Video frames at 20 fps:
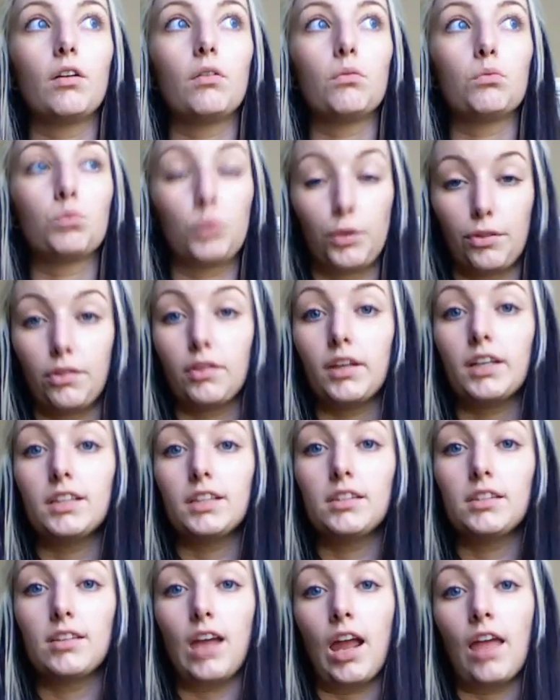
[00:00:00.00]

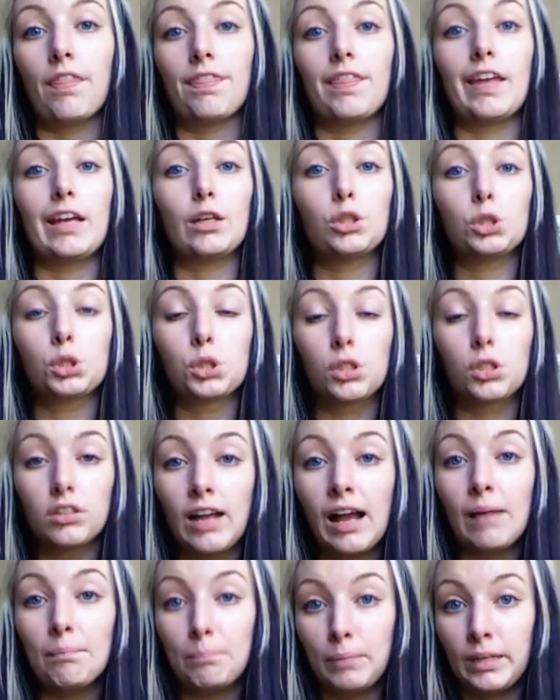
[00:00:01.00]
ruthless, and they should
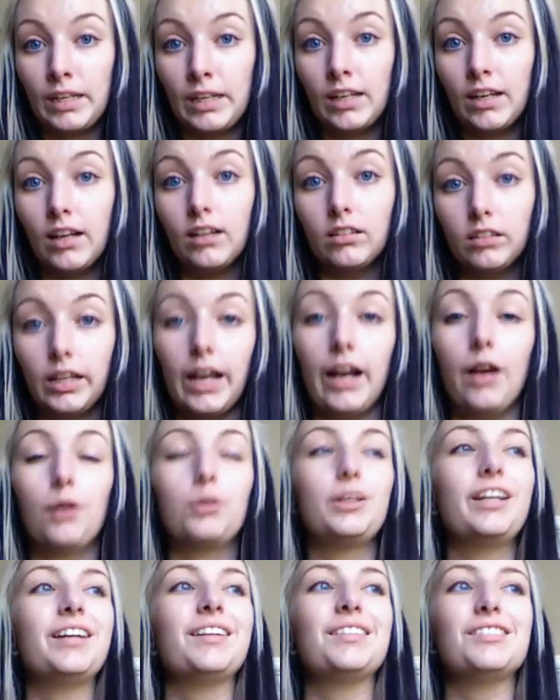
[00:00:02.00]
not be
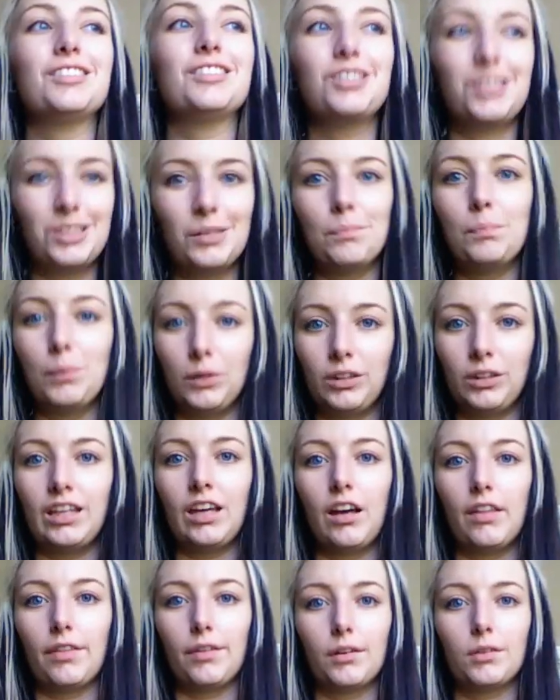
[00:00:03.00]
allowed to
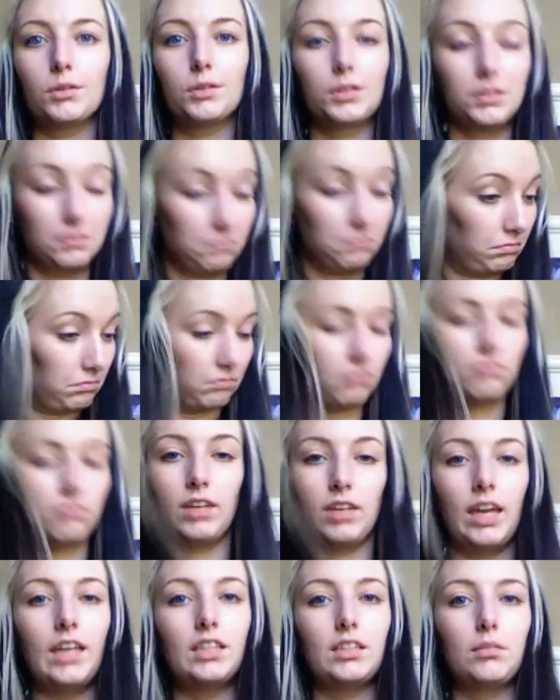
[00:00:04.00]
bully others.
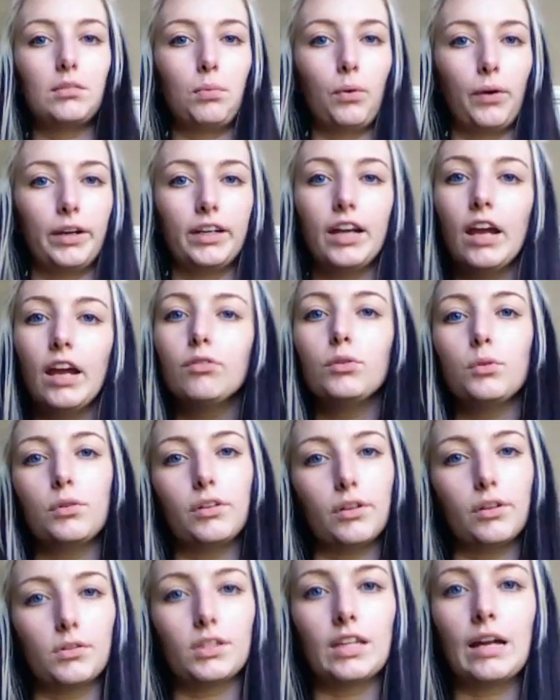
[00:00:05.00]
Case in point,
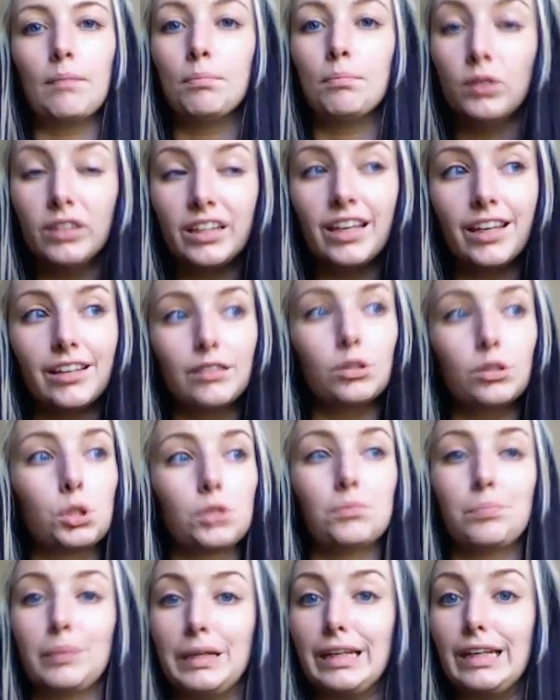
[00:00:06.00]
everyone knows that. Bullying
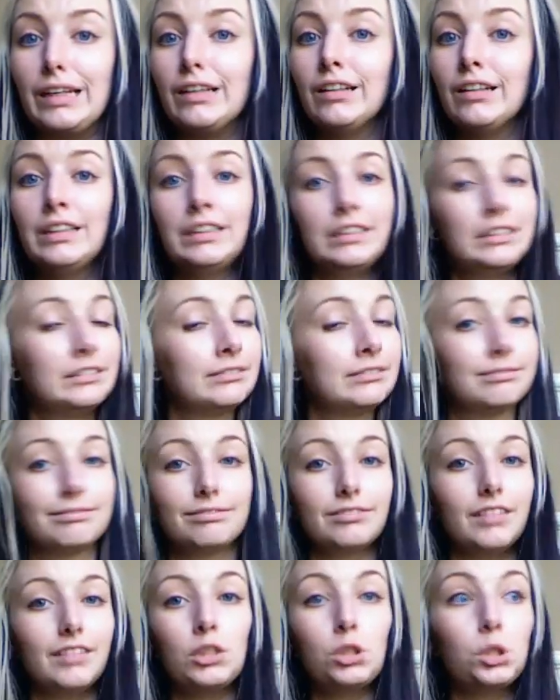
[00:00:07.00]
shouldn't be
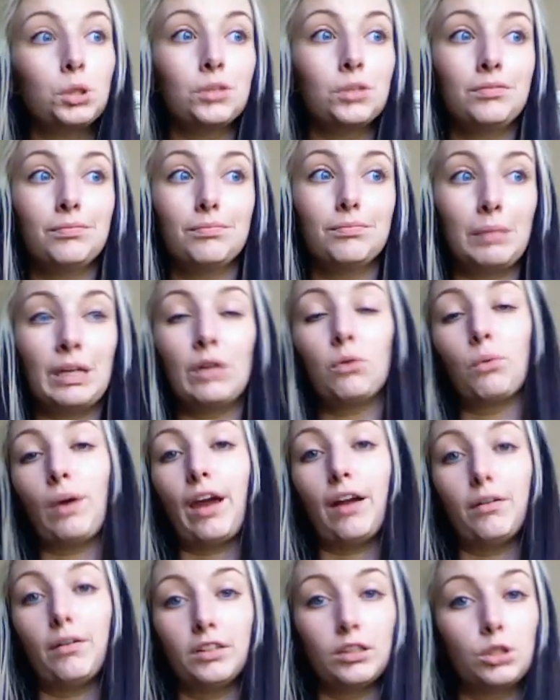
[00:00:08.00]

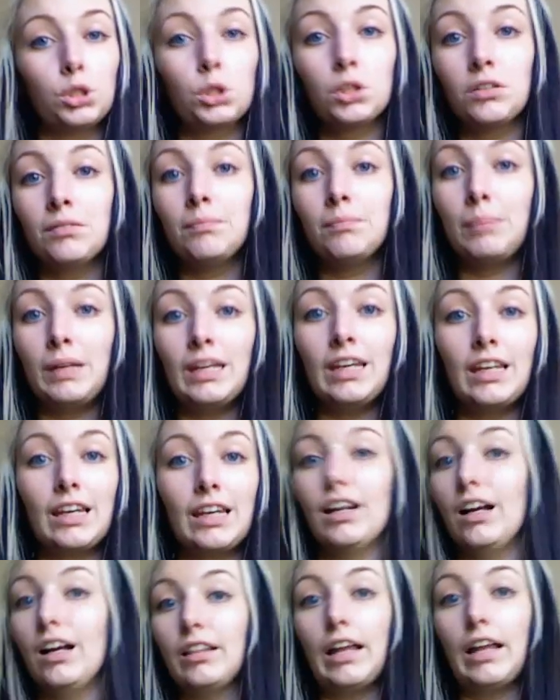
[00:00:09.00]
around. It shouldn't
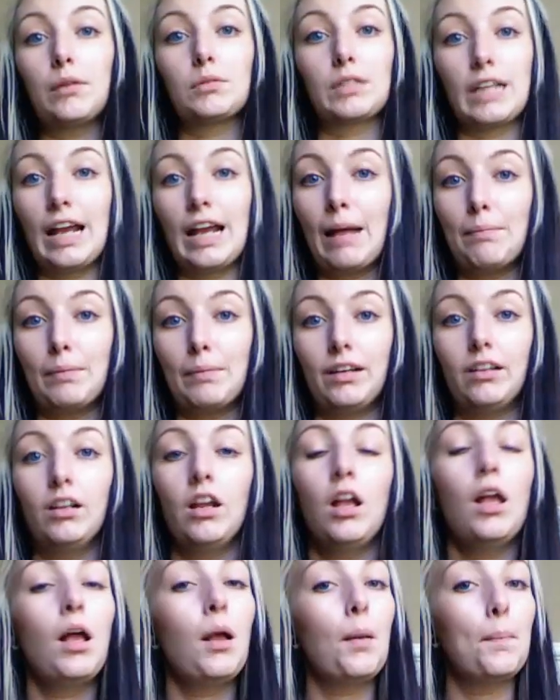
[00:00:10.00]
be allowed to happen.
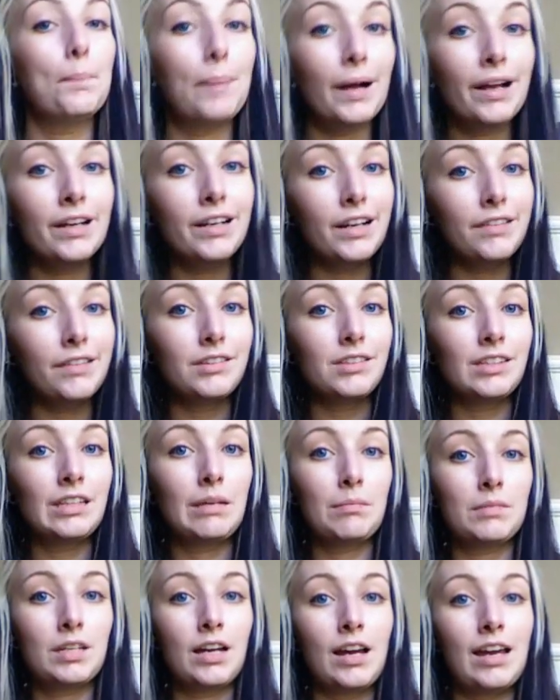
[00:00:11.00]
But at the
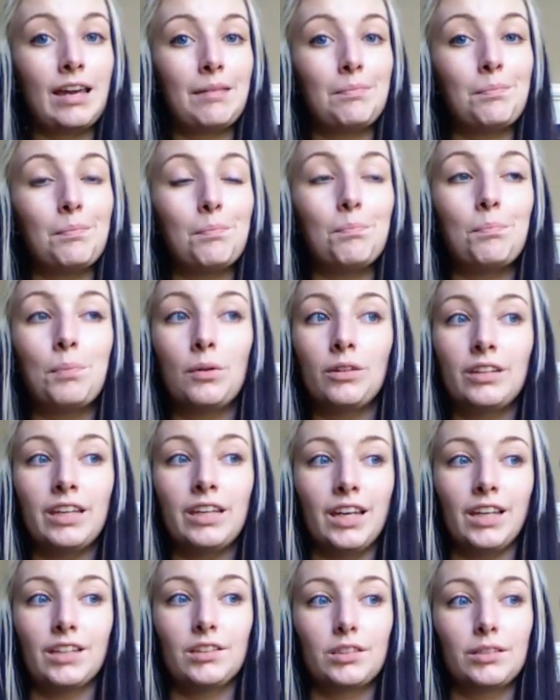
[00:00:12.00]
same time,
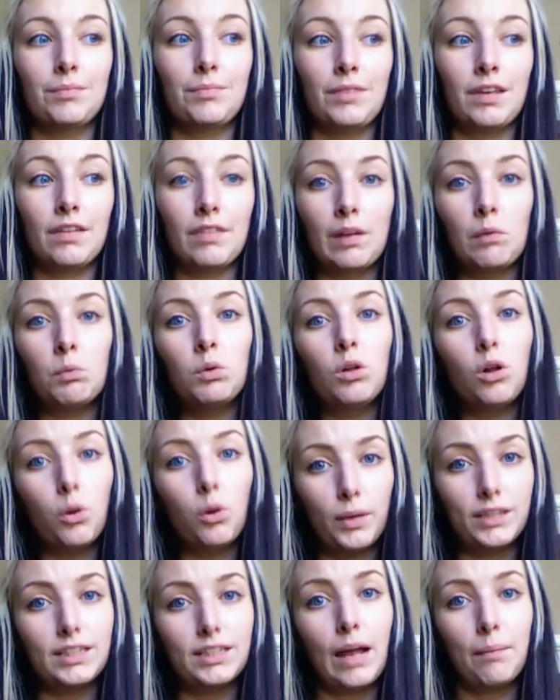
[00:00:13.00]
bullying is something that will
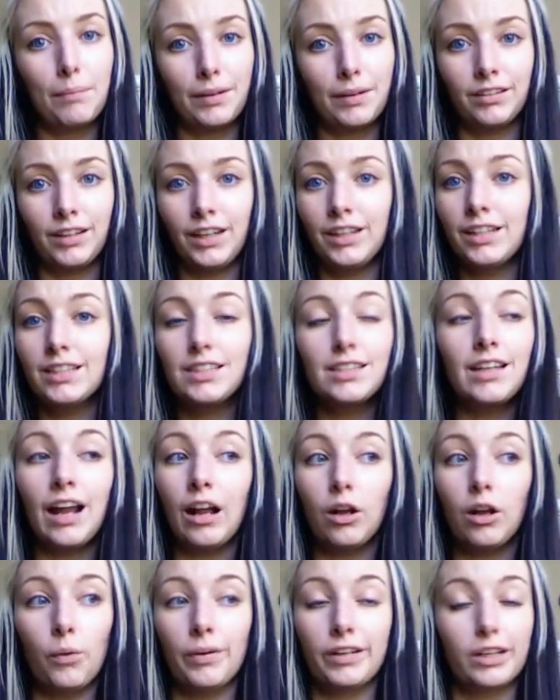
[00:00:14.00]
always happen, and it's
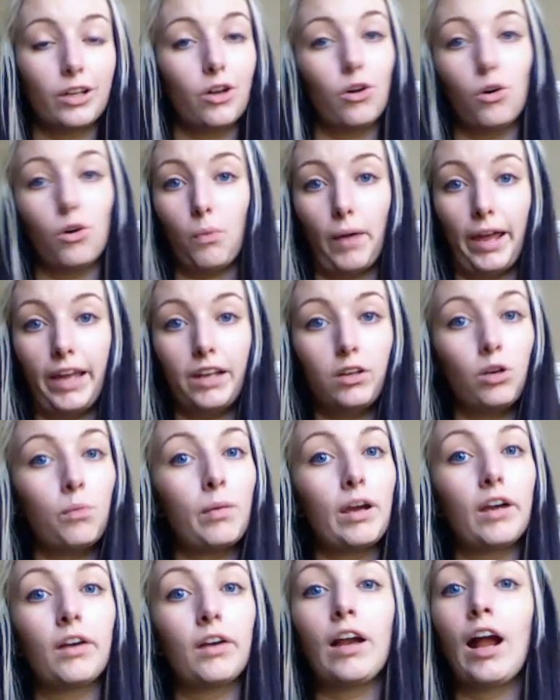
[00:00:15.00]
not going to go away. No
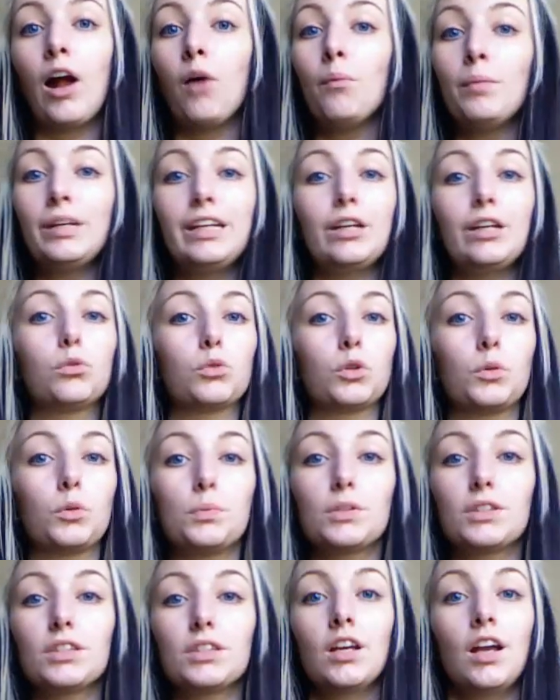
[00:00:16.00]
matter how many
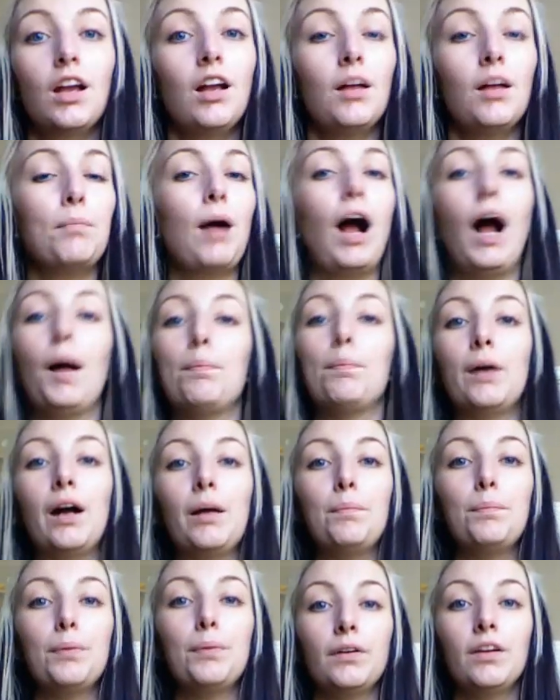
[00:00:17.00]
groups pop
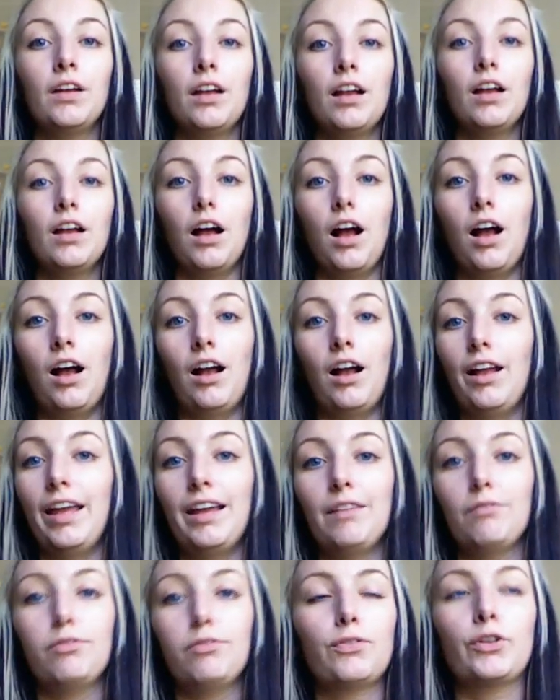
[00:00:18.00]
up
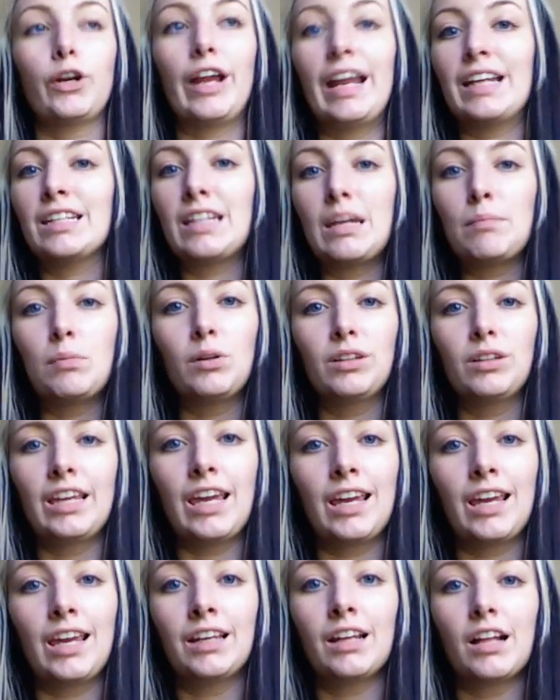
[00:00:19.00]
for
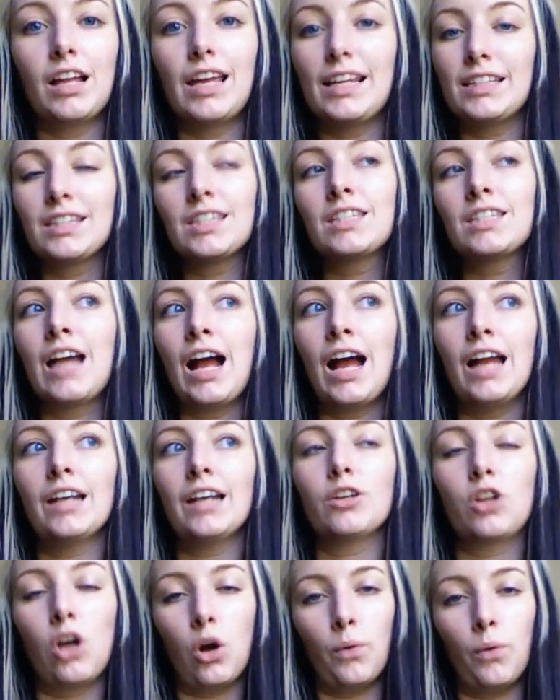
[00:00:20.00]
anti-bullying, it's
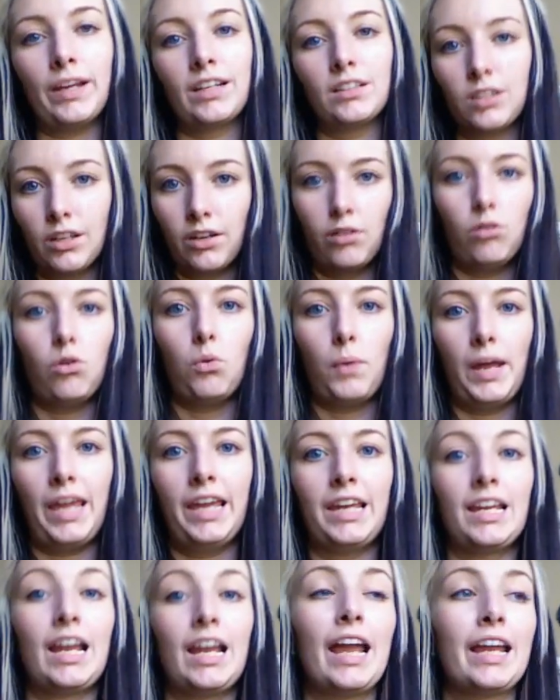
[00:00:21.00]
not going to go
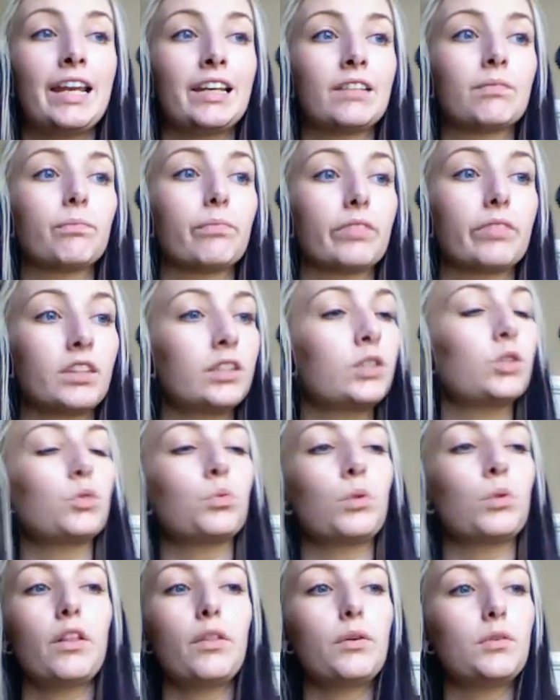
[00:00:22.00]
away. And this is
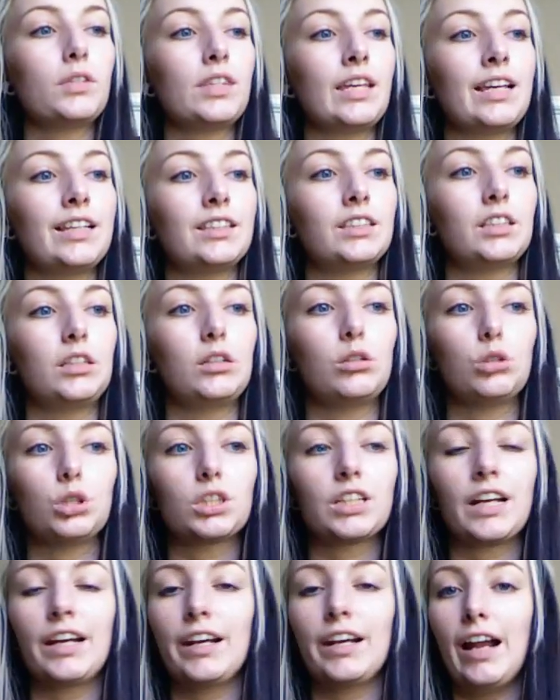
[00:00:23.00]
one of those things that you
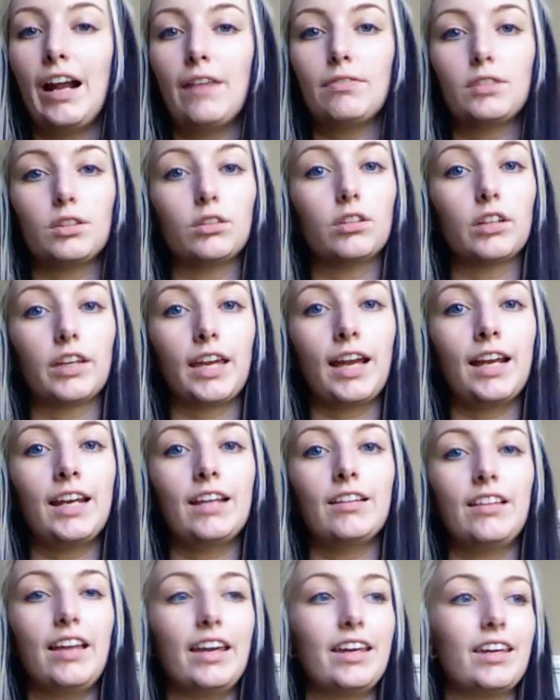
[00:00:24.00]
just kind of have to look at
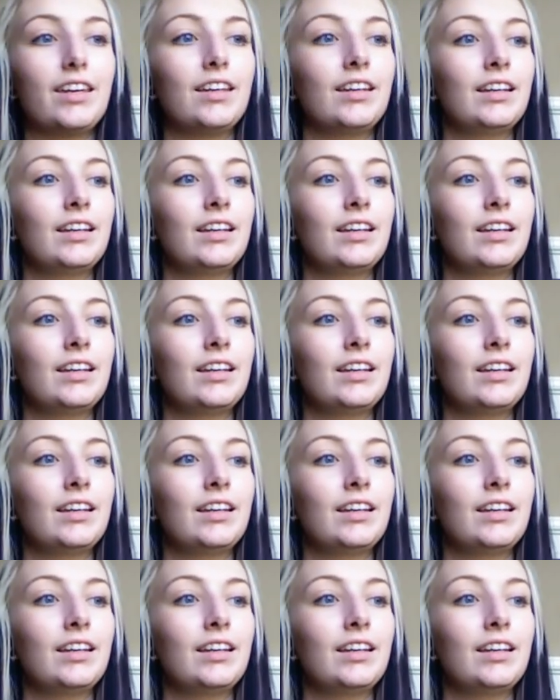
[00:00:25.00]
it like,